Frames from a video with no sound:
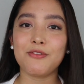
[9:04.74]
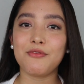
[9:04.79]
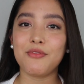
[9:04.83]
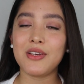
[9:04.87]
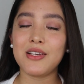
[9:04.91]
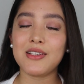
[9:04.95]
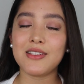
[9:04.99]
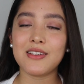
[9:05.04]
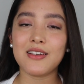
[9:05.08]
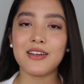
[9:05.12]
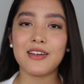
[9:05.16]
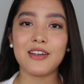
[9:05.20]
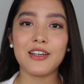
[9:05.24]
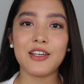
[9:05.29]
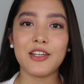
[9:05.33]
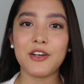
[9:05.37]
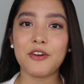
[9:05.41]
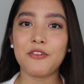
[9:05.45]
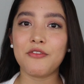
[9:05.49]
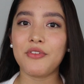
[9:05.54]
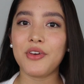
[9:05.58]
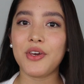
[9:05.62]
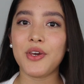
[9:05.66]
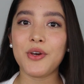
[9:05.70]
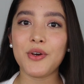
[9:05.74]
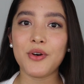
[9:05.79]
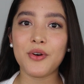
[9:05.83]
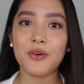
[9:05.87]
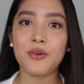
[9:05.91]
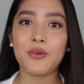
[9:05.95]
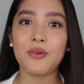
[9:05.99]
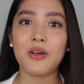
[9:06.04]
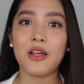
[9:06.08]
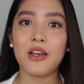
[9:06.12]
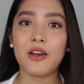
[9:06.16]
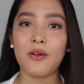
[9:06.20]
the visa
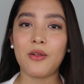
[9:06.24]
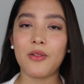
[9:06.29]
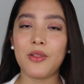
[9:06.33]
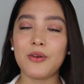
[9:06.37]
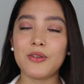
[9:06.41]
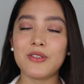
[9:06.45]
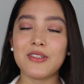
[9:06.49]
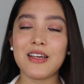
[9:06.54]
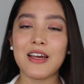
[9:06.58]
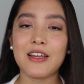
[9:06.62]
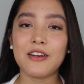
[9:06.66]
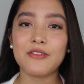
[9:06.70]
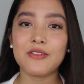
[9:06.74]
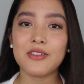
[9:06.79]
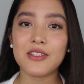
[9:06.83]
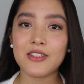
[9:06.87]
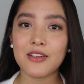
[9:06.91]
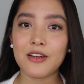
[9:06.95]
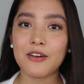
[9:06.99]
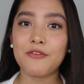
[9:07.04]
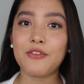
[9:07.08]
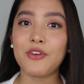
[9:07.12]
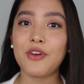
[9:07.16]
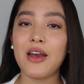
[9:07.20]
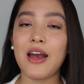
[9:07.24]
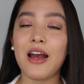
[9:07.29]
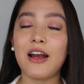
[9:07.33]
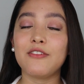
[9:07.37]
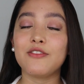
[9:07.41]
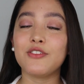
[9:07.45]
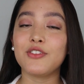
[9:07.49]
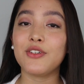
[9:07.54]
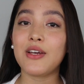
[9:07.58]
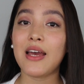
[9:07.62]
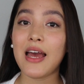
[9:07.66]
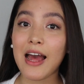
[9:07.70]
interview and all those kind of stuff. You
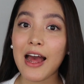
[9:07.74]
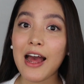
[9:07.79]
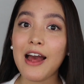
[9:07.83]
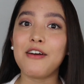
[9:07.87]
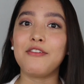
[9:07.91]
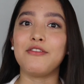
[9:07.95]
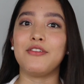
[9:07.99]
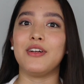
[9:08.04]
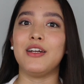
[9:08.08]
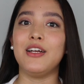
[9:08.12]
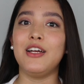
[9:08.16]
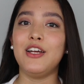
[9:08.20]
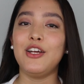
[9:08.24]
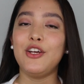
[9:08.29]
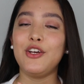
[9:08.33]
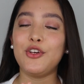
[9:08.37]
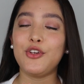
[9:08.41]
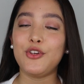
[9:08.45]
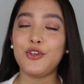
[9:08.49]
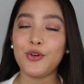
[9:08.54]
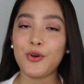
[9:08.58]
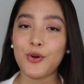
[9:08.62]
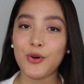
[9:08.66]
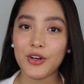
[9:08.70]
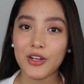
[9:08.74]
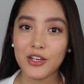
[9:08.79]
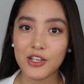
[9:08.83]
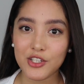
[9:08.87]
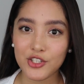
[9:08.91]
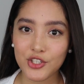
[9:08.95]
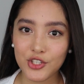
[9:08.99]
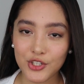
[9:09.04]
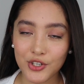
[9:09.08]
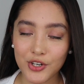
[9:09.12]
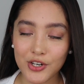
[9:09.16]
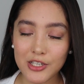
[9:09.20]
have to have your
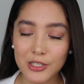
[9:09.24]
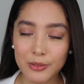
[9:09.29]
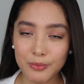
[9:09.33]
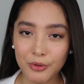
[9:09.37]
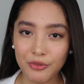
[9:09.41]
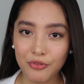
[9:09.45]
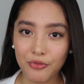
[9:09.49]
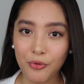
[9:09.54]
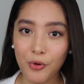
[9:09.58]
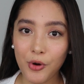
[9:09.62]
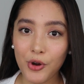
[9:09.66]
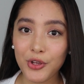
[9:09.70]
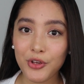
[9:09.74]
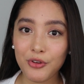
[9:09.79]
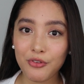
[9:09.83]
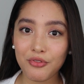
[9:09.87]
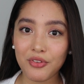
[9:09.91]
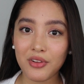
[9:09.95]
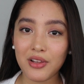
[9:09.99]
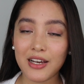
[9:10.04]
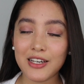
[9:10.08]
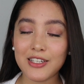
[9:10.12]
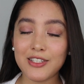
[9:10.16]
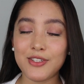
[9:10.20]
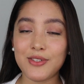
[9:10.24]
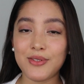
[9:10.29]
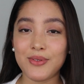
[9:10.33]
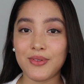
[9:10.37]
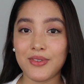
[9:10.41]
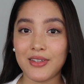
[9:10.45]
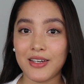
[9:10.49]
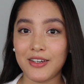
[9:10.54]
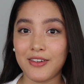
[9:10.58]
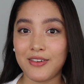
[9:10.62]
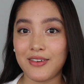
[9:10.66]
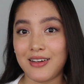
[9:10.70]
insurance before you fly
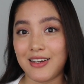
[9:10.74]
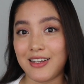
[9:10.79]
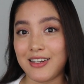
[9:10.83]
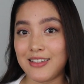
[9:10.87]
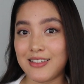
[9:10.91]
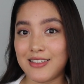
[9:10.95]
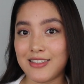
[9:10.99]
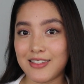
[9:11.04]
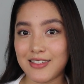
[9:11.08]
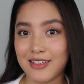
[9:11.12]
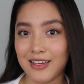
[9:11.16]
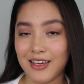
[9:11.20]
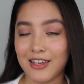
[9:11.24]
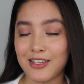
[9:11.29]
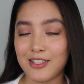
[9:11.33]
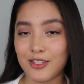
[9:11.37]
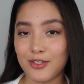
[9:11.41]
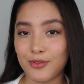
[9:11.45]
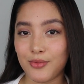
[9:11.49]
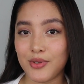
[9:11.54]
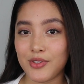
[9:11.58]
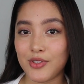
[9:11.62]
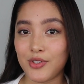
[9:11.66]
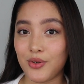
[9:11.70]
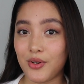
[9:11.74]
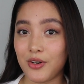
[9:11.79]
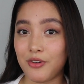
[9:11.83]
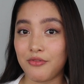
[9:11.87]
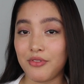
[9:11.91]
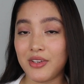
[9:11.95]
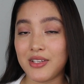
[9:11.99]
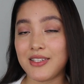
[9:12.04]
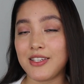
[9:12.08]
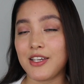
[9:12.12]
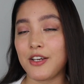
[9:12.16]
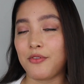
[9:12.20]
to the United States once you are
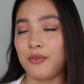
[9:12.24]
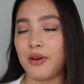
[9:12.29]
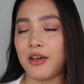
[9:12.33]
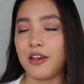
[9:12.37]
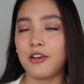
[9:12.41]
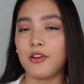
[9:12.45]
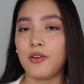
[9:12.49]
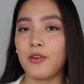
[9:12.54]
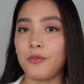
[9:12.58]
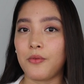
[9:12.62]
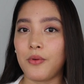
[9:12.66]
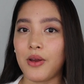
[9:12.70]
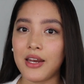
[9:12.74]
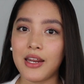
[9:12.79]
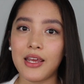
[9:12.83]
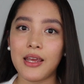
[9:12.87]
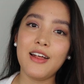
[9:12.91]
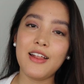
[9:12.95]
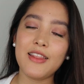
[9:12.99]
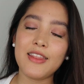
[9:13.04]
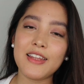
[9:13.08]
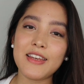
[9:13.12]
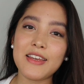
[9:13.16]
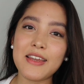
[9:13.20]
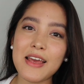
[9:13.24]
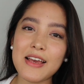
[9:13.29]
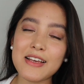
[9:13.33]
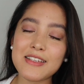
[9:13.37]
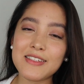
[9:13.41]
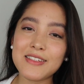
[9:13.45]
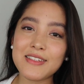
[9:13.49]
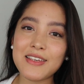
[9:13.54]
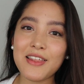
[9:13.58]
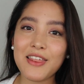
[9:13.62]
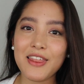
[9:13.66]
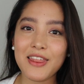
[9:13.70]
visa granted already. The
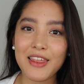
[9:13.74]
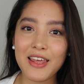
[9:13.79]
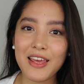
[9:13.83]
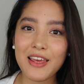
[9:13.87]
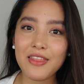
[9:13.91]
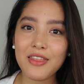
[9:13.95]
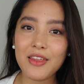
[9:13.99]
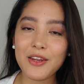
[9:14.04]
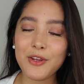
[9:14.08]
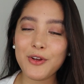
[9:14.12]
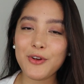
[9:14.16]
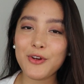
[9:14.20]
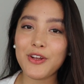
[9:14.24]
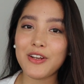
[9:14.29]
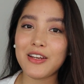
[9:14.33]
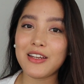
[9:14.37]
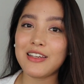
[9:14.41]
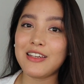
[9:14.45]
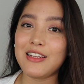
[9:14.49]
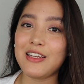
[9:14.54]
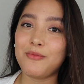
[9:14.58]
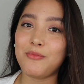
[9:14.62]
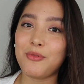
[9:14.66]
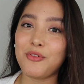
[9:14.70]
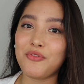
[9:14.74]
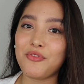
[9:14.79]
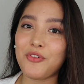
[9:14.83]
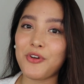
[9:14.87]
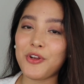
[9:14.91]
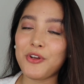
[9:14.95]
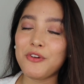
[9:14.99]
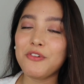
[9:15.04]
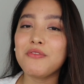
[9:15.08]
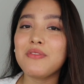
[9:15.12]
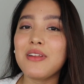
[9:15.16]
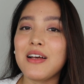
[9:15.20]
next thing that you're going to need
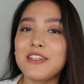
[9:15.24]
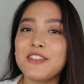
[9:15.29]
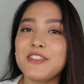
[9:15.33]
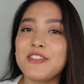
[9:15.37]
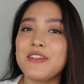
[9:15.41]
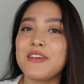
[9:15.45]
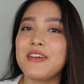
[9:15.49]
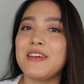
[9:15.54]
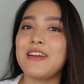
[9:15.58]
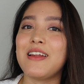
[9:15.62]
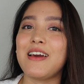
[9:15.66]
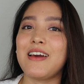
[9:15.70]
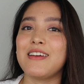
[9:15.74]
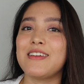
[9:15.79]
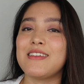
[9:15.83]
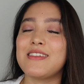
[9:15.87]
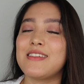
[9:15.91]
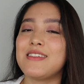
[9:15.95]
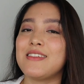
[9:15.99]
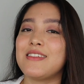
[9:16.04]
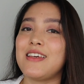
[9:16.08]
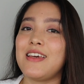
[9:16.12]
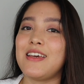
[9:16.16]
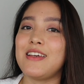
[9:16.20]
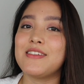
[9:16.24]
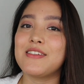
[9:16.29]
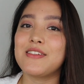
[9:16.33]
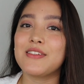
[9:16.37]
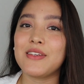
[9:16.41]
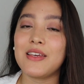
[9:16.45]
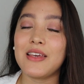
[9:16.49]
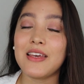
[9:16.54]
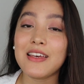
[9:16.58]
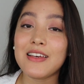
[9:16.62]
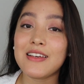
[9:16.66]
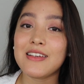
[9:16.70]
before you fly to the United
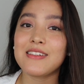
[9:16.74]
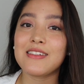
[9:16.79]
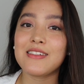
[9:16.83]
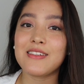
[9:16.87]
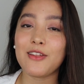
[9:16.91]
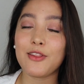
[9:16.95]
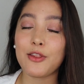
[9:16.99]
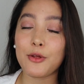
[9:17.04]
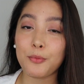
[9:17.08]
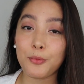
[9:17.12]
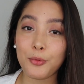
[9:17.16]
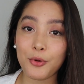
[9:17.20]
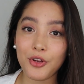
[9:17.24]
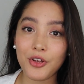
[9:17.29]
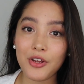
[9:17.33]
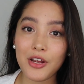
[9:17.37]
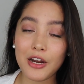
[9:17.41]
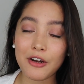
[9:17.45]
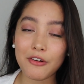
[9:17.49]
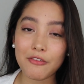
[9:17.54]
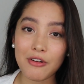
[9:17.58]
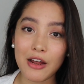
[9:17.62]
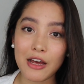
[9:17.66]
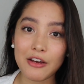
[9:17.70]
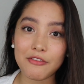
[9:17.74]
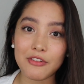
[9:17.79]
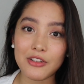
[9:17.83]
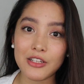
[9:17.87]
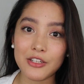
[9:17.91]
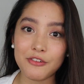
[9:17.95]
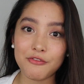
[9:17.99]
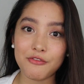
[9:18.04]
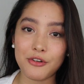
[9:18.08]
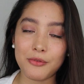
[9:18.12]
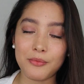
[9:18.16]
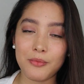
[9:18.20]
States is the pre-arrival
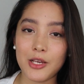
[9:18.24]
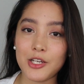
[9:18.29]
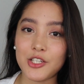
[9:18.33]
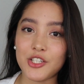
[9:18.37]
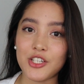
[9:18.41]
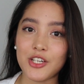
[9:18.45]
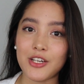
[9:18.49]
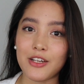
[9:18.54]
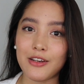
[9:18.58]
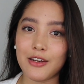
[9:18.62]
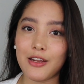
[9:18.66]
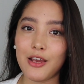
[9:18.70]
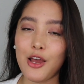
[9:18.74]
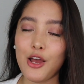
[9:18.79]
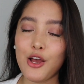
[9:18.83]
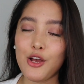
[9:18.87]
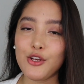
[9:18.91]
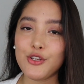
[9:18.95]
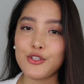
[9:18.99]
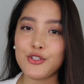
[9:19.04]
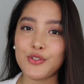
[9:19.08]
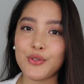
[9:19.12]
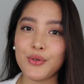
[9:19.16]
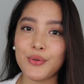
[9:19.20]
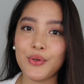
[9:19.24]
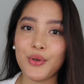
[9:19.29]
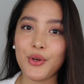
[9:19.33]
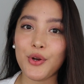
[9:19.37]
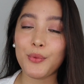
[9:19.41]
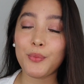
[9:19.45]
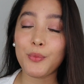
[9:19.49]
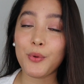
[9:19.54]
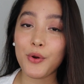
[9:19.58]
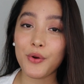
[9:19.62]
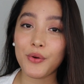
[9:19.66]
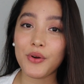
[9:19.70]
information. So
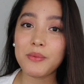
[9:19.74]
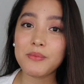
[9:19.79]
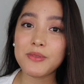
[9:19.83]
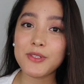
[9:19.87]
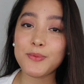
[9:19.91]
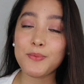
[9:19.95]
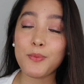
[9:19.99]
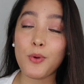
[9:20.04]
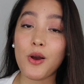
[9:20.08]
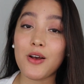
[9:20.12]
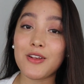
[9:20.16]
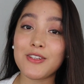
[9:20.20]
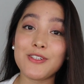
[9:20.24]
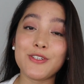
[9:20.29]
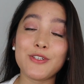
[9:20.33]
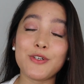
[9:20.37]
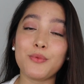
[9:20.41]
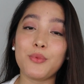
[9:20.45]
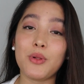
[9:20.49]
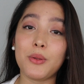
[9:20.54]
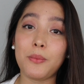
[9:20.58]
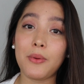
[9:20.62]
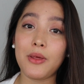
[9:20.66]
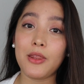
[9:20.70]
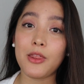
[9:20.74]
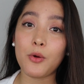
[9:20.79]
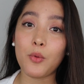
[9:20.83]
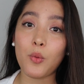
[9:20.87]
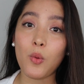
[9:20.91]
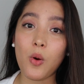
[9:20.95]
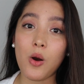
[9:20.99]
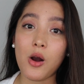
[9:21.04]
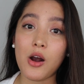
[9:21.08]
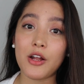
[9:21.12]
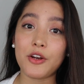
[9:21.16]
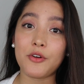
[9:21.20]
your program sponsor will be the
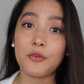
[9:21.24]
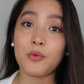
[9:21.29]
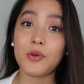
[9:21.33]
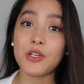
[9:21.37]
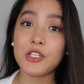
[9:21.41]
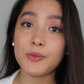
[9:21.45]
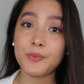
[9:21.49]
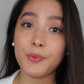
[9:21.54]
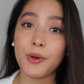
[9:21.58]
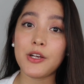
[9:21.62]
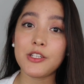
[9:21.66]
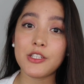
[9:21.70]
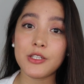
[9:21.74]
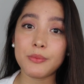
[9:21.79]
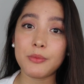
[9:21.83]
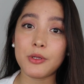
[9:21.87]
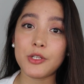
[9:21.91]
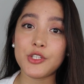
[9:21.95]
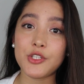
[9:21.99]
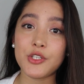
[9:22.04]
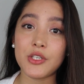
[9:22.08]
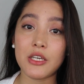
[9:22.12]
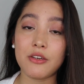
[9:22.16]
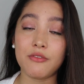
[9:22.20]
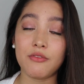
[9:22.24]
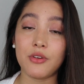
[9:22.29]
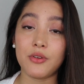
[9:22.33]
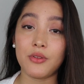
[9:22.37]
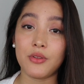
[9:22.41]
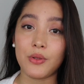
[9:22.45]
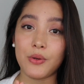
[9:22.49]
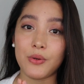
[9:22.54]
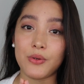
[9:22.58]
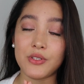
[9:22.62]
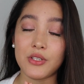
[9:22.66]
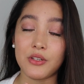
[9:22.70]
one responsible to give
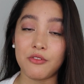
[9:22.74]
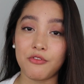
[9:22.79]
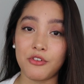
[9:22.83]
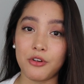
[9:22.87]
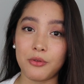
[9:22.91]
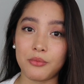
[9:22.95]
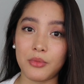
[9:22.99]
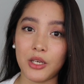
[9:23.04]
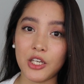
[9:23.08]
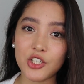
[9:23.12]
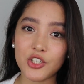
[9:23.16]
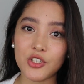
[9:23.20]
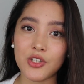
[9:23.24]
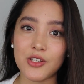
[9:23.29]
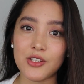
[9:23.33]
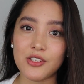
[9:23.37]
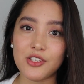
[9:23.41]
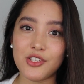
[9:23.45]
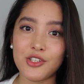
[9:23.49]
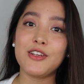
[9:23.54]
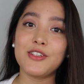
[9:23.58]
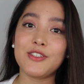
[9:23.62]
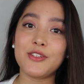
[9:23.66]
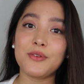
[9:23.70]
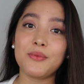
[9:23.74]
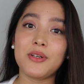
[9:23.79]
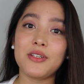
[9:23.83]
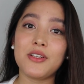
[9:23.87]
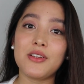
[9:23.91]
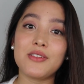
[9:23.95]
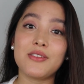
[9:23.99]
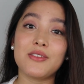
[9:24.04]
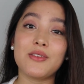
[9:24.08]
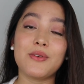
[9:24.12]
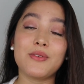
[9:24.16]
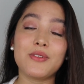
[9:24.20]
you those information. So what
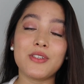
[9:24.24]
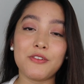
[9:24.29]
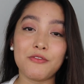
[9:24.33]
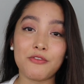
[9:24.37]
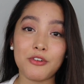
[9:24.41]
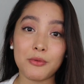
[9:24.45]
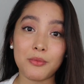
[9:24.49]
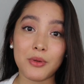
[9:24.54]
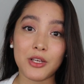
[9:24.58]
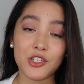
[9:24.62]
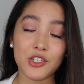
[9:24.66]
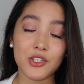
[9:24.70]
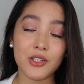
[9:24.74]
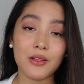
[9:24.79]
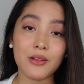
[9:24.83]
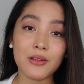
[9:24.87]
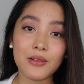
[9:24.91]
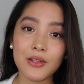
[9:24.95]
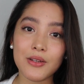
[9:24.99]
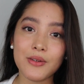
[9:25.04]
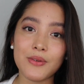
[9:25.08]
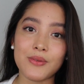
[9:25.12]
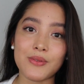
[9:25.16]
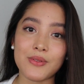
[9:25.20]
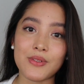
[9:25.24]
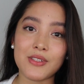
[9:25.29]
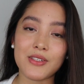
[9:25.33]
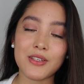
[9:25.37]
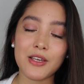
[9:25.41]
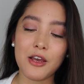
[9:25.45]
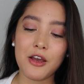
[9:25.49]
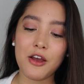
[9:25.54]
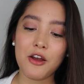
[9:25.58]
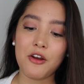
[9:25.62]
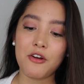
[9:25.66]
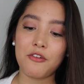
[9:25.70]
does those information includes?